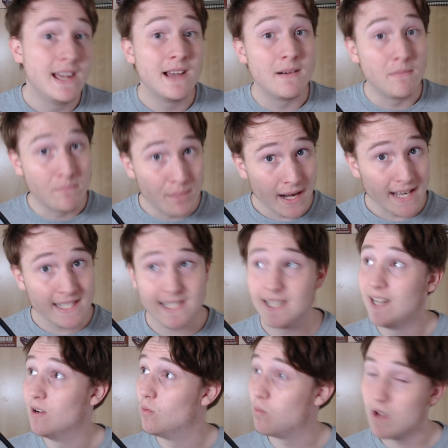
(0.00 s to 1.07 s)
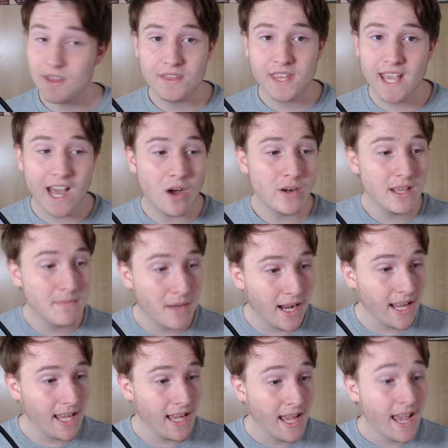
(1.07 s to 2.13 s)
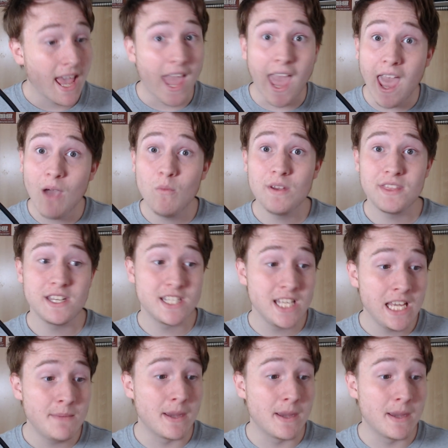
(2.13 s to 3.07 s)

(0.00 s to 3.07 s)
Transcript: but with the Audi money, and with the team at